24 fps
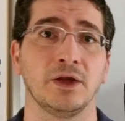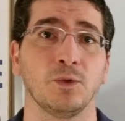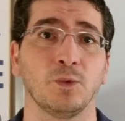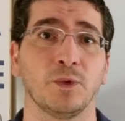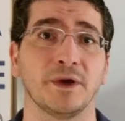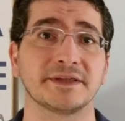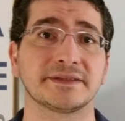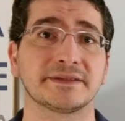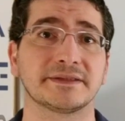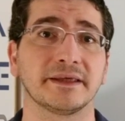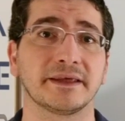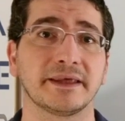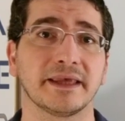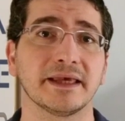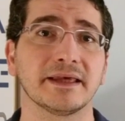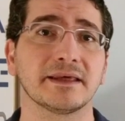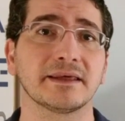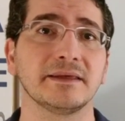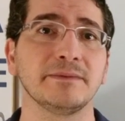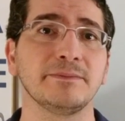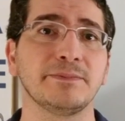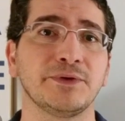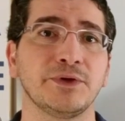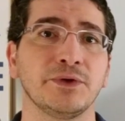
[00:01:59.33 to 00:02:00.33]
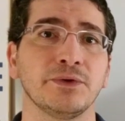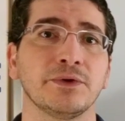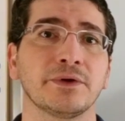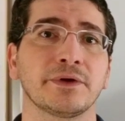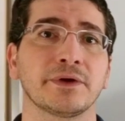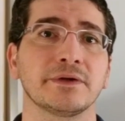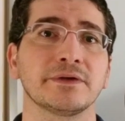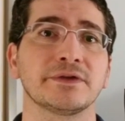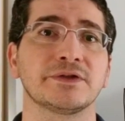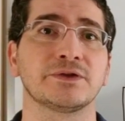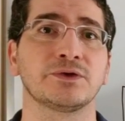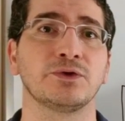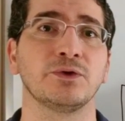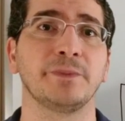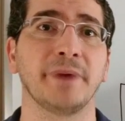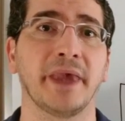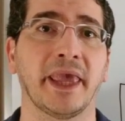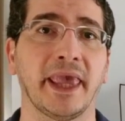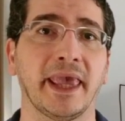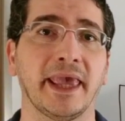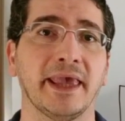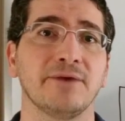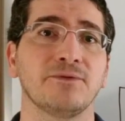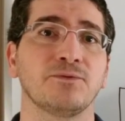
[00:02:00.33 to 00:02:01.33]
was to get computers to
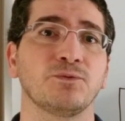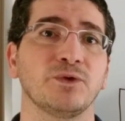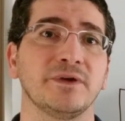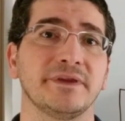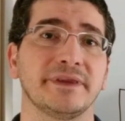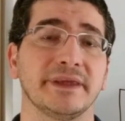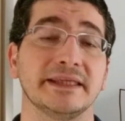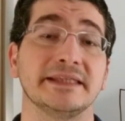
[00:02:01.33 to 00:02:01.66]
behave with